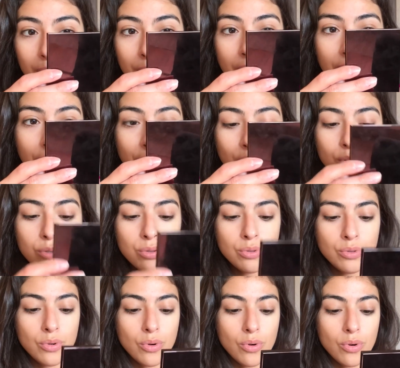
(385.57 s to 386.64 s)
But if
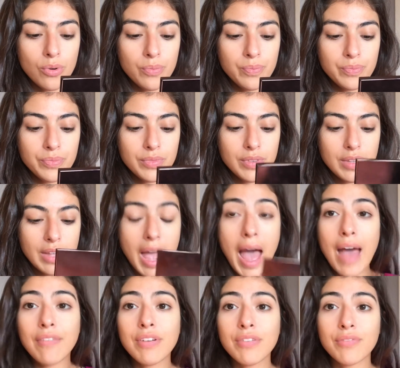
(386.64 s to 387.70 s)
you
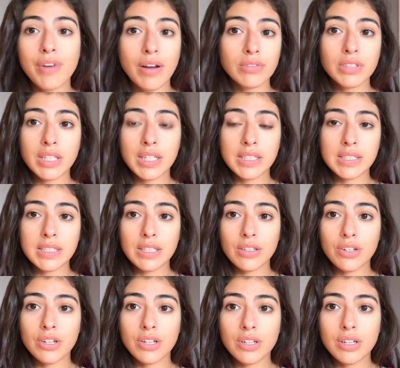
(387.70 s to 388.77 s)
haven't found a
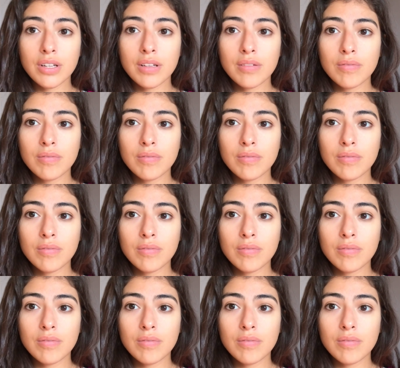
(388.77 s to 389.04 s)
concealer